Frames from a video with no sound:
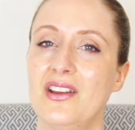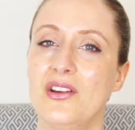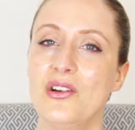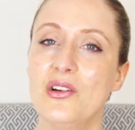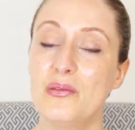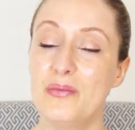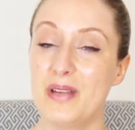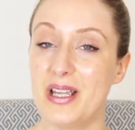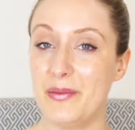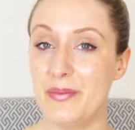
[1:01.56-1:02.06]

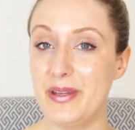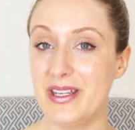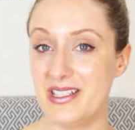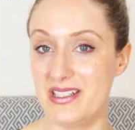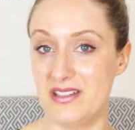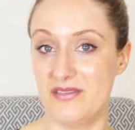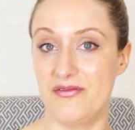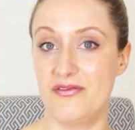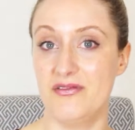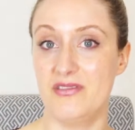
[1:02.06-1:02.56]
or maybe a
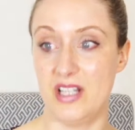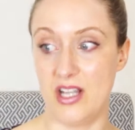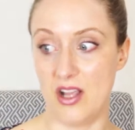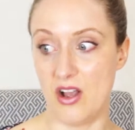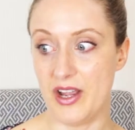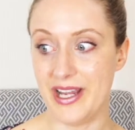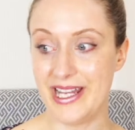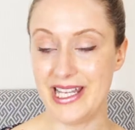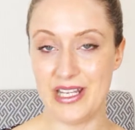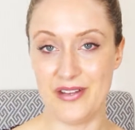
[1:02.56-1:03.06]
different
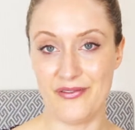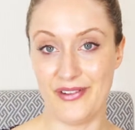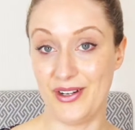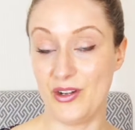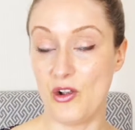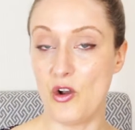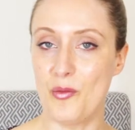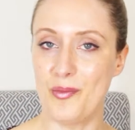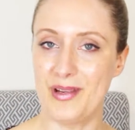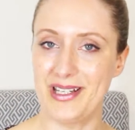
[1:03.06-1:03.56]
kind of
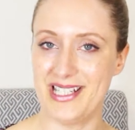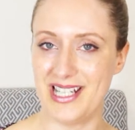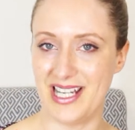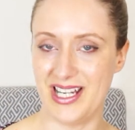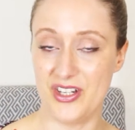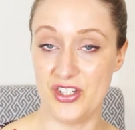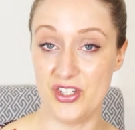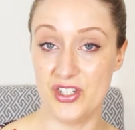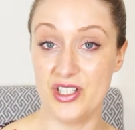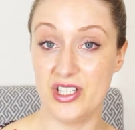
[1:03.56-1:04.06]

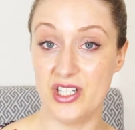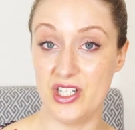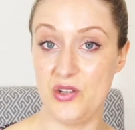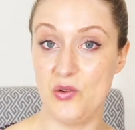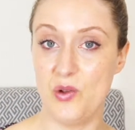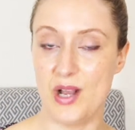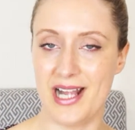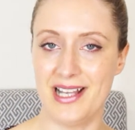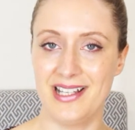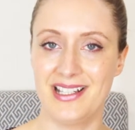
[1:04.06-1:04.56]
accommodation that you
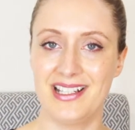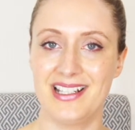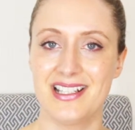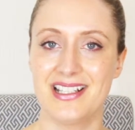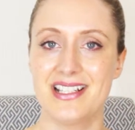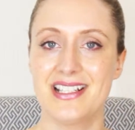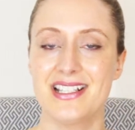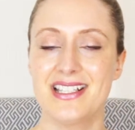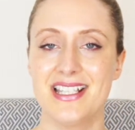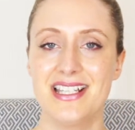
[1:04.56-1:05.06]
hadn't
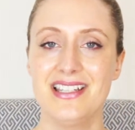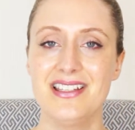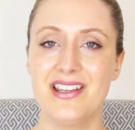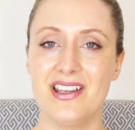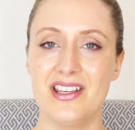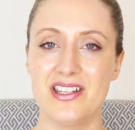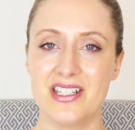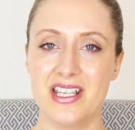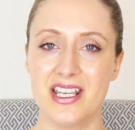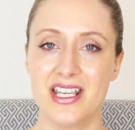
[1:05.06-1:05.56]

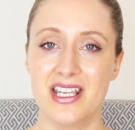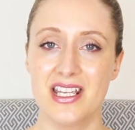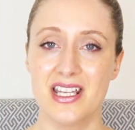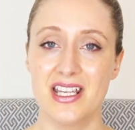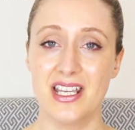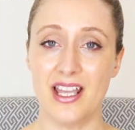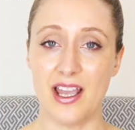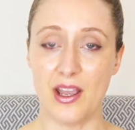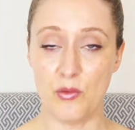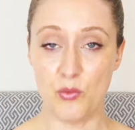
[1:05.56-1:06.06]
considered.
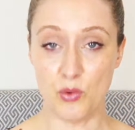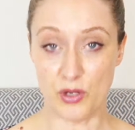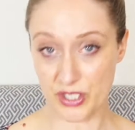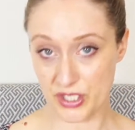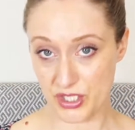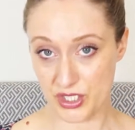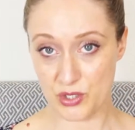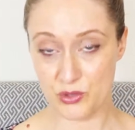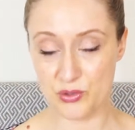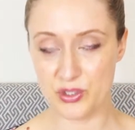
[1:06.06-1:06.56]
And
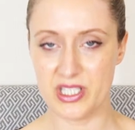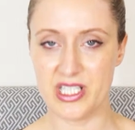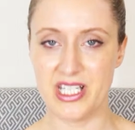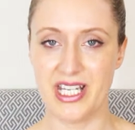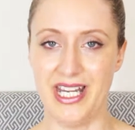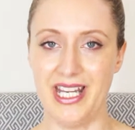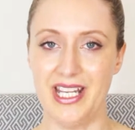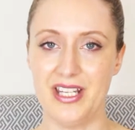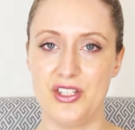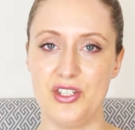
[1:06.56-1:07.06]
once you
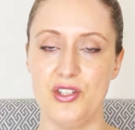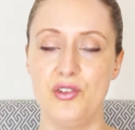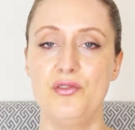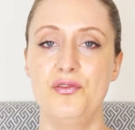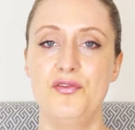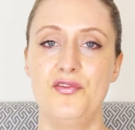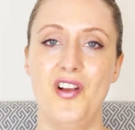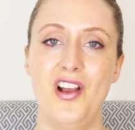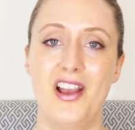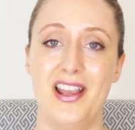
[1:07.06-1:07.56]
see it, you
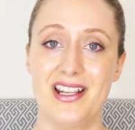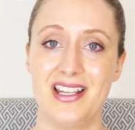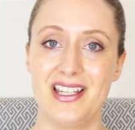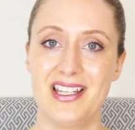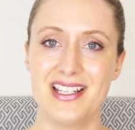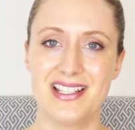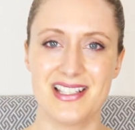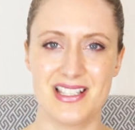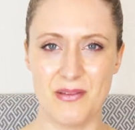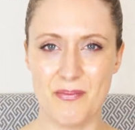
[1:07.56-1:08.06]
find that
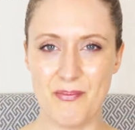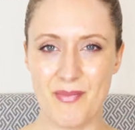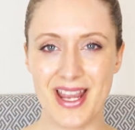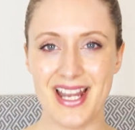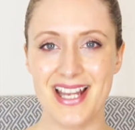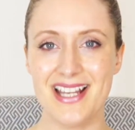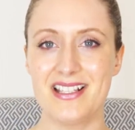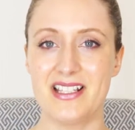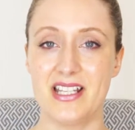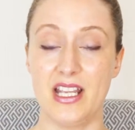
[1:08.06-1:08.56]
it's
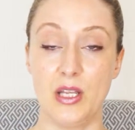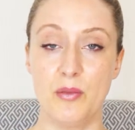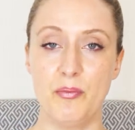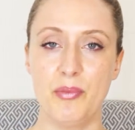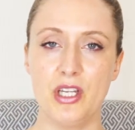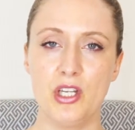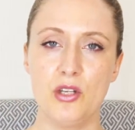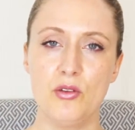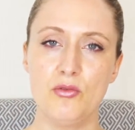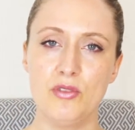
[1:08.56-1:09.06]
amazing,
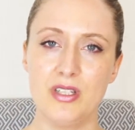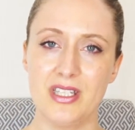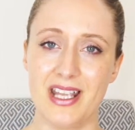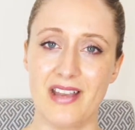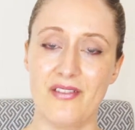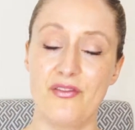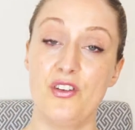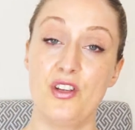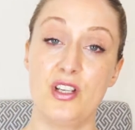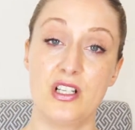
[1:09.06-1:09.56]
but you
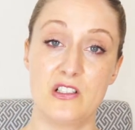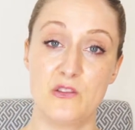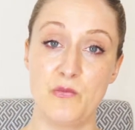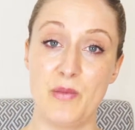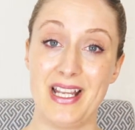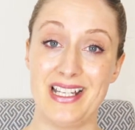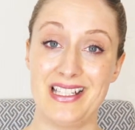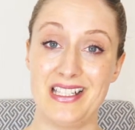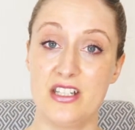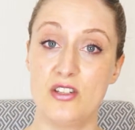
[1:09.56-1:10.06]
never
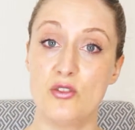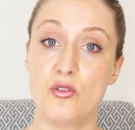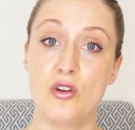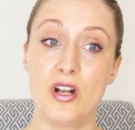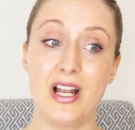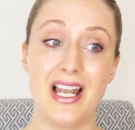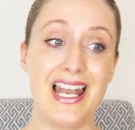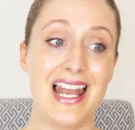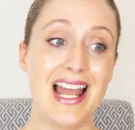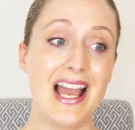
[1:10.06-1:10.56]
expected
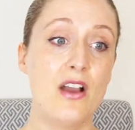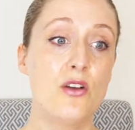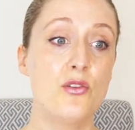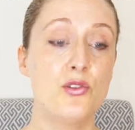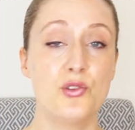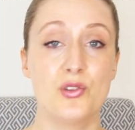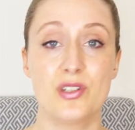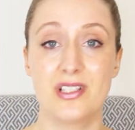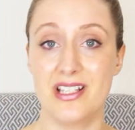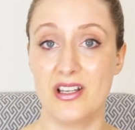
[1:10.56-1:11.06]
or
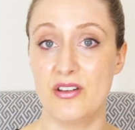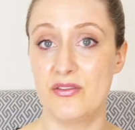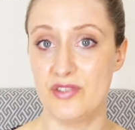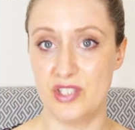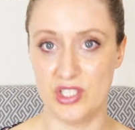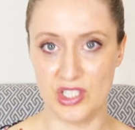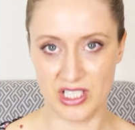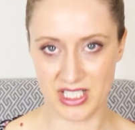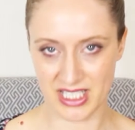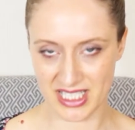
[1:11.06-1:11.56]
allowed yourself
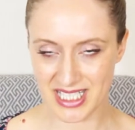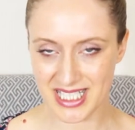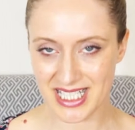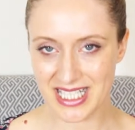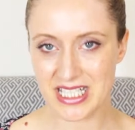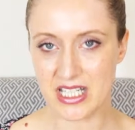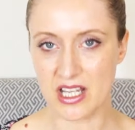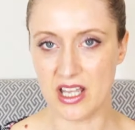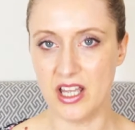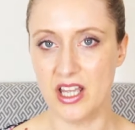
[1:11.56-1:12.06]
to
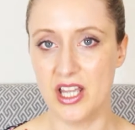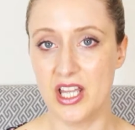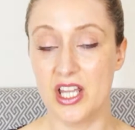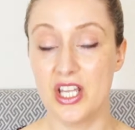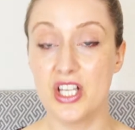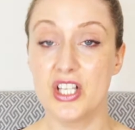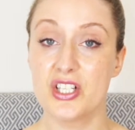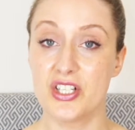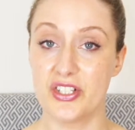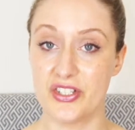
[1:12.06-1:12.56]
consider
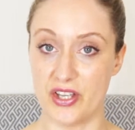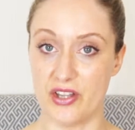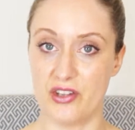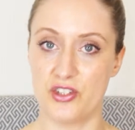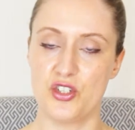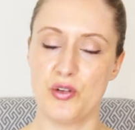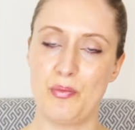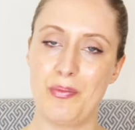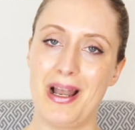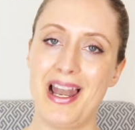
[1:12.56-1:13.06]

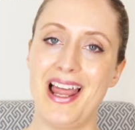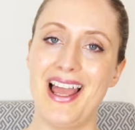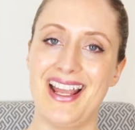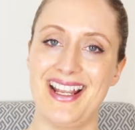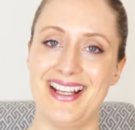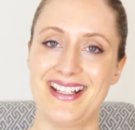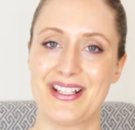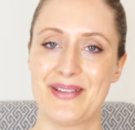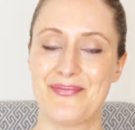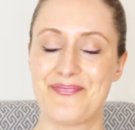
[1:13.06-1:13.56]
such a
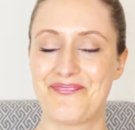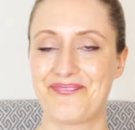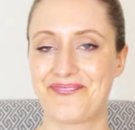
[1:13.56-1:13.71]
place.